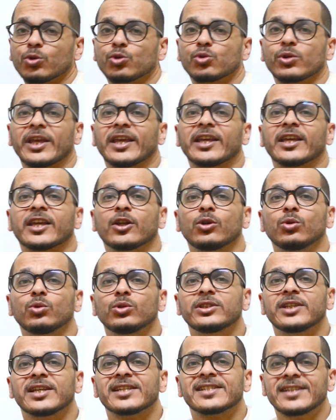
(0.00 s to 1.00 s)
also
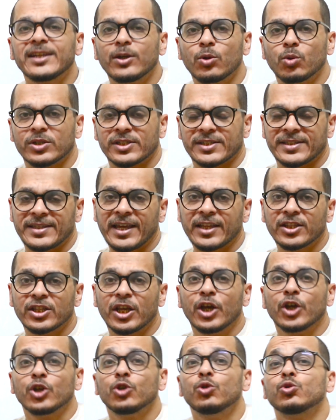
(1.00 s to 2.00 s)
include the sequence that
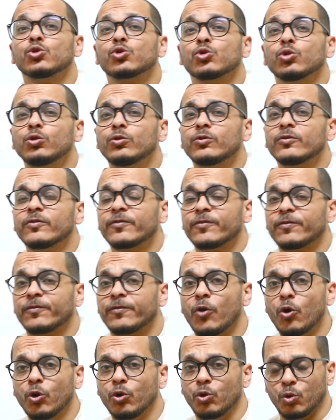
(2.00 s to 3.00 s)
you should
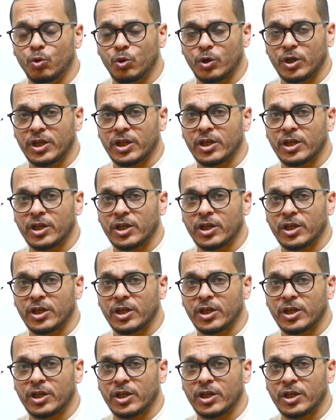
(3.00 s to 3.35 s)
follow